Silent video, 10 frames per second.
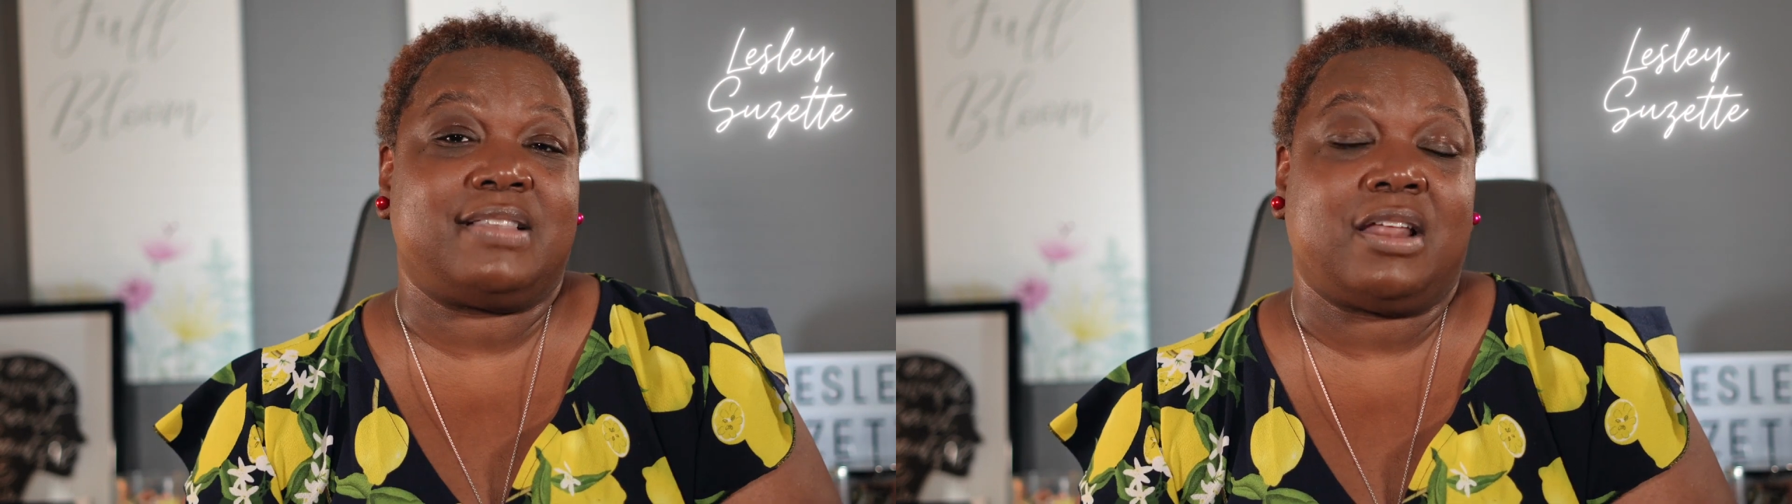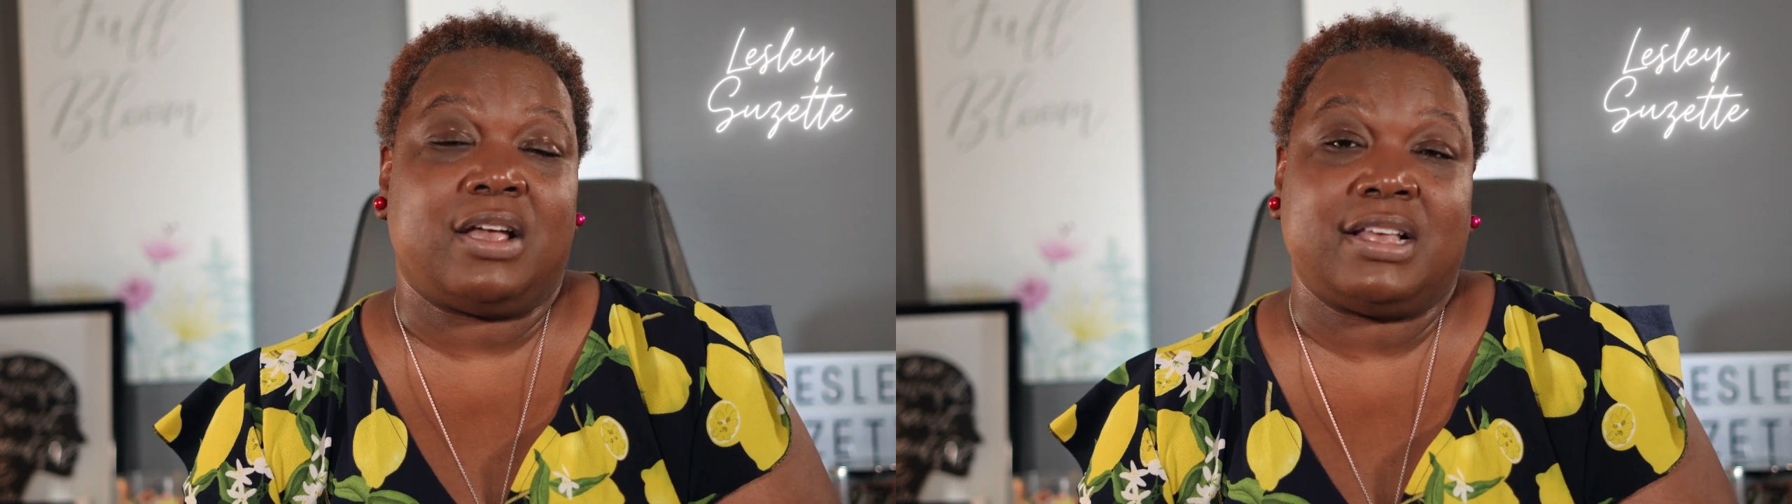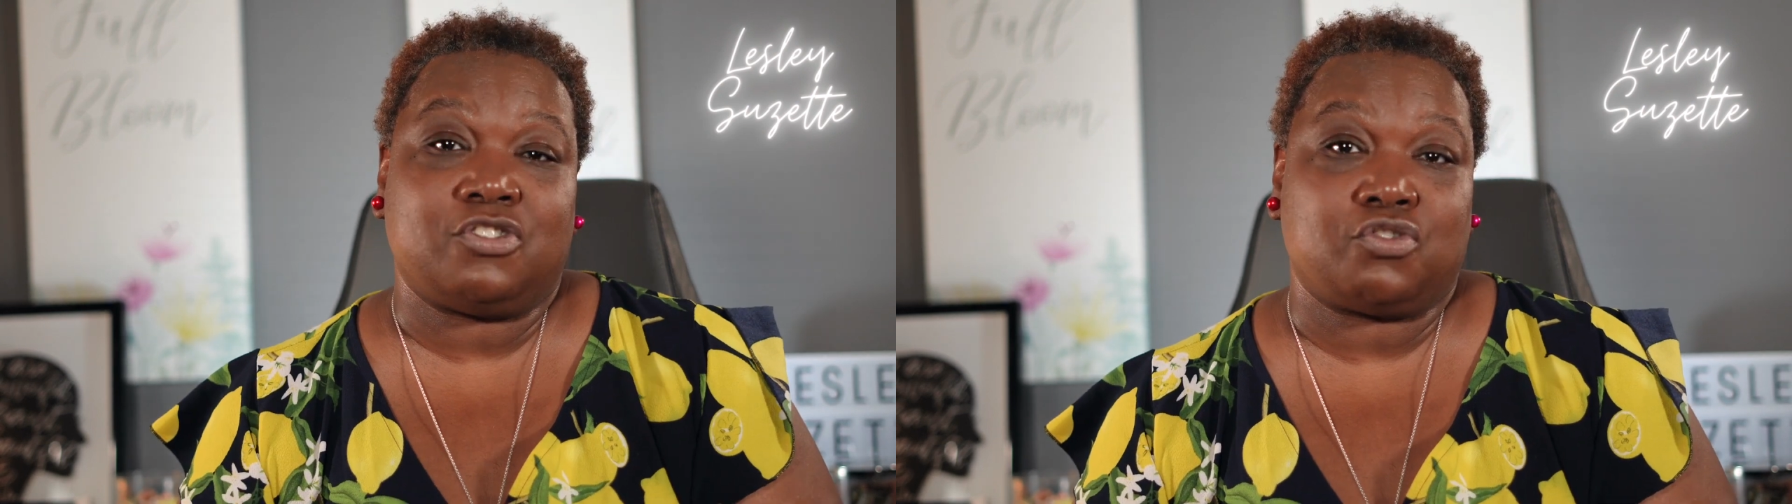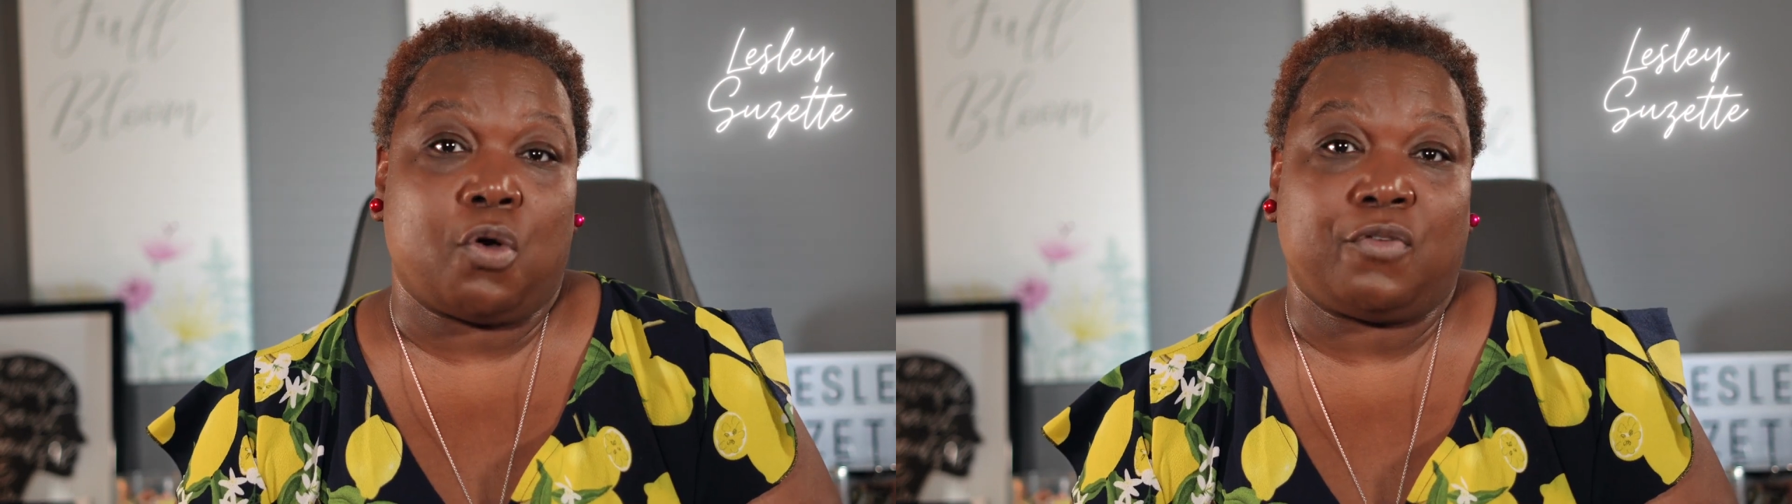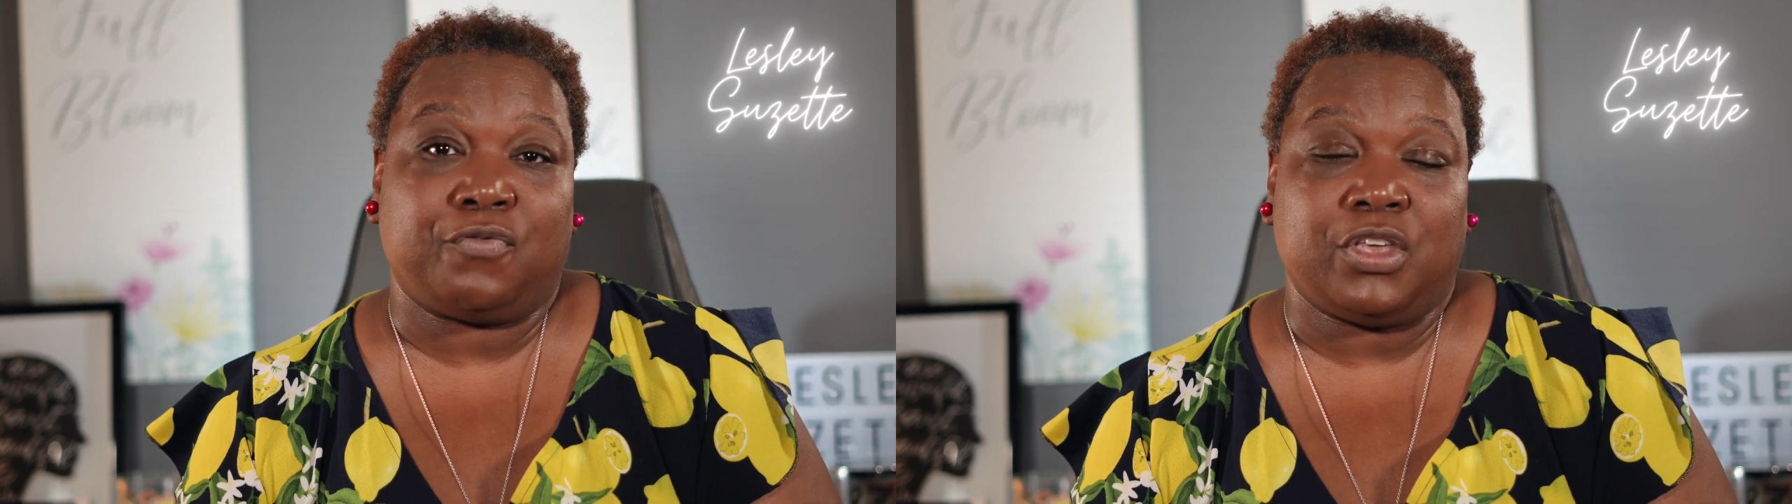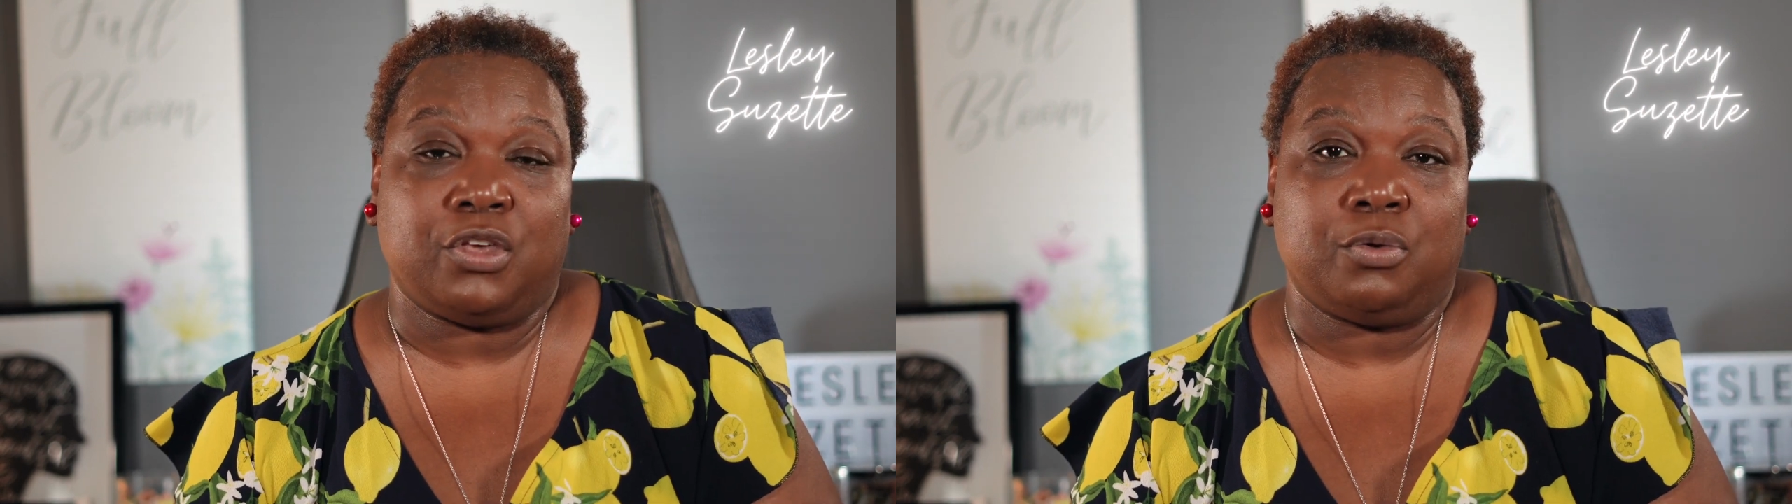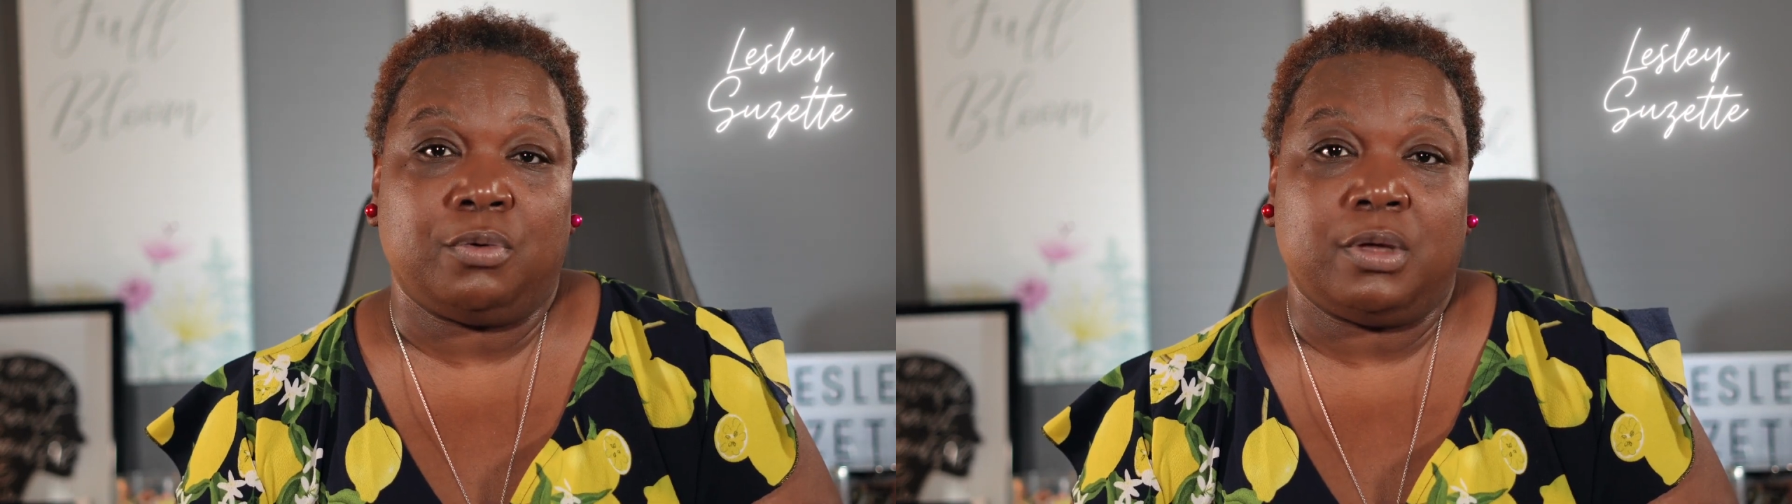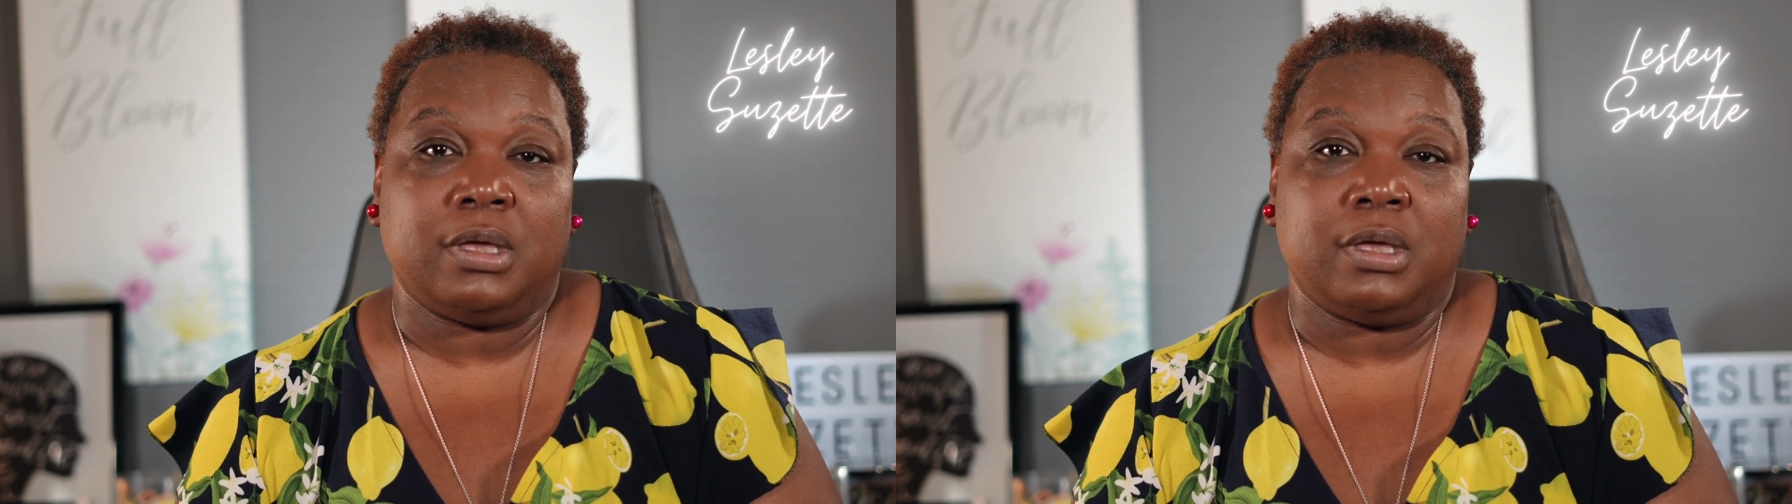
that are in store for you.